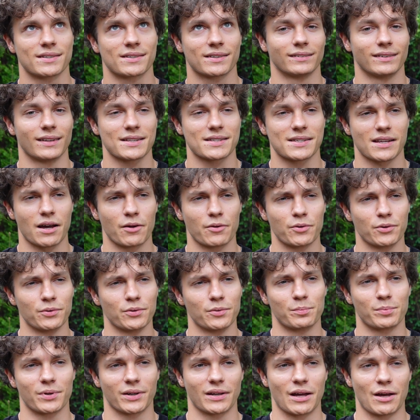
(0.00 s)
That's how
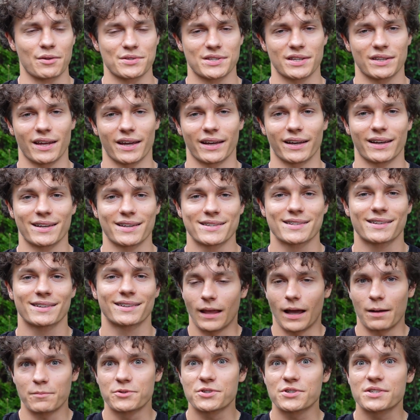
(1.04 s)
you pronounce it, I guess.
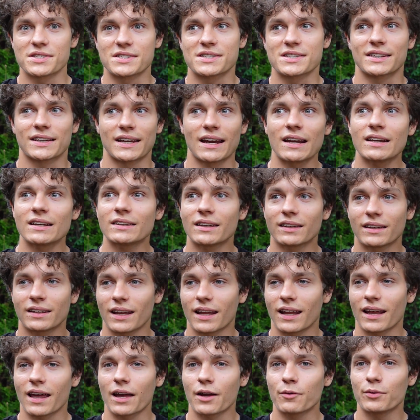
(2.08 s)
I'm just scared that
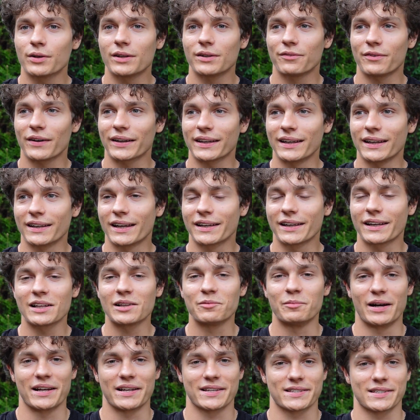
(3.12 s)
I will fucking kill
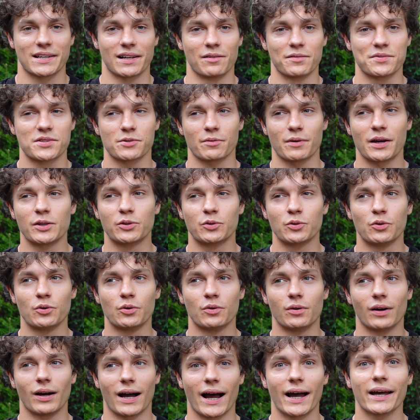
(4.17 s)
myself, so I
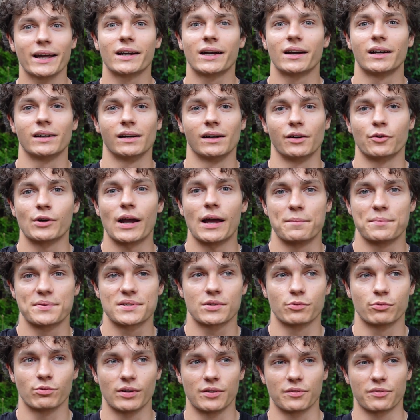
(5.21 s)
do higher
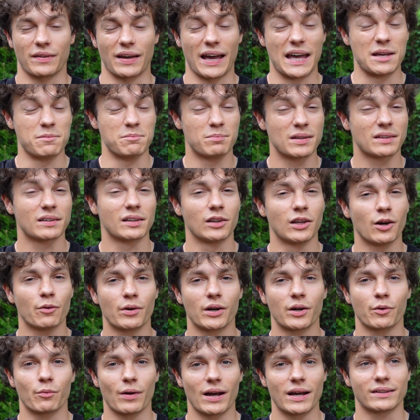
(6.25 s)
reps with a bit
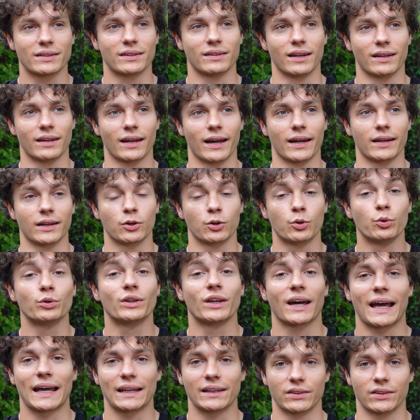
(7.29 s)
lower weight than I could
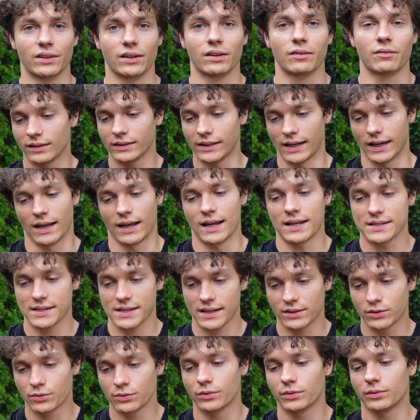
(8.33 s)
handle. Yeah, as
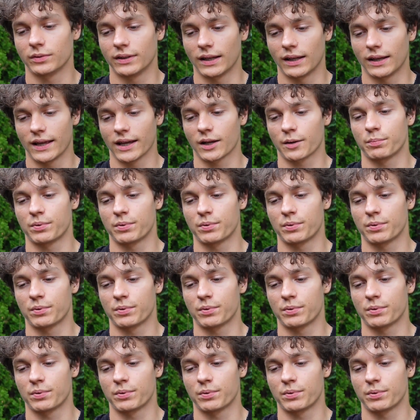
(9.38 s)
I do the leg